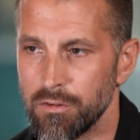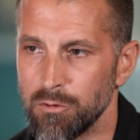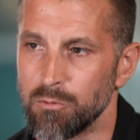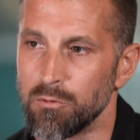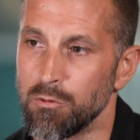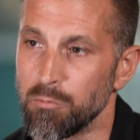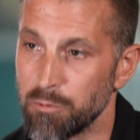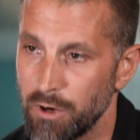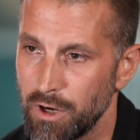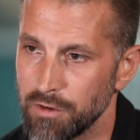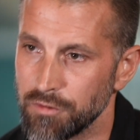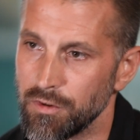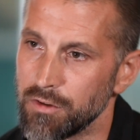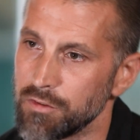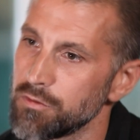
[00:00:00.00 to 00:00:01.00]
the whole
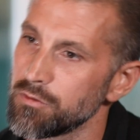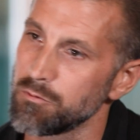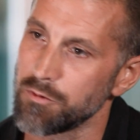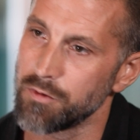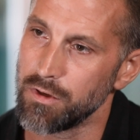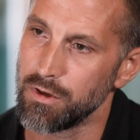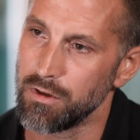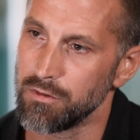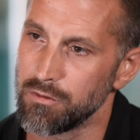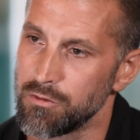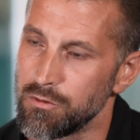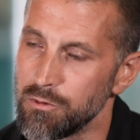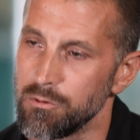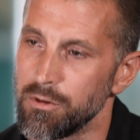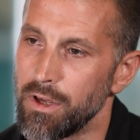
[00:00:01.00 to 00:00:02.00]
process with a
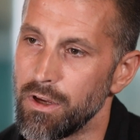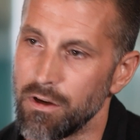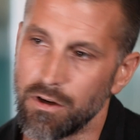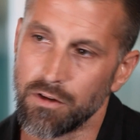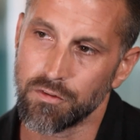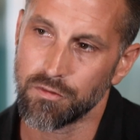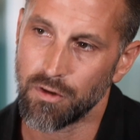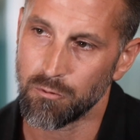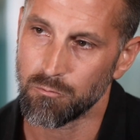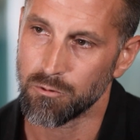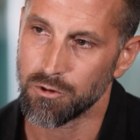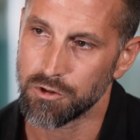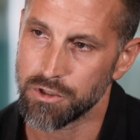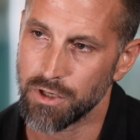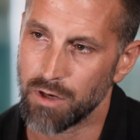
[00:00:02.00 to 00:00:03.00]
2-day on-site
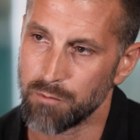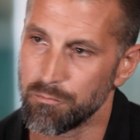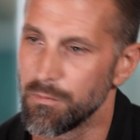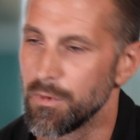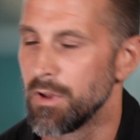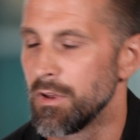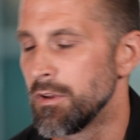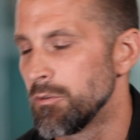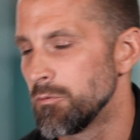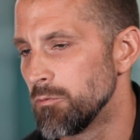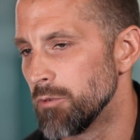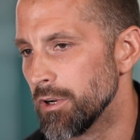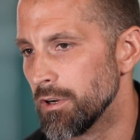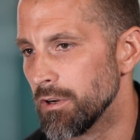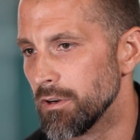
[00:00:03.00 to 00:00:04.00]
workshop
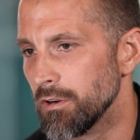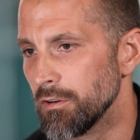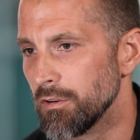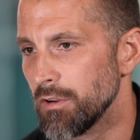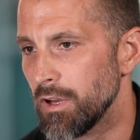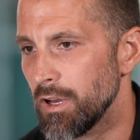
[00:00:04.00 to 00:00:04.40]
where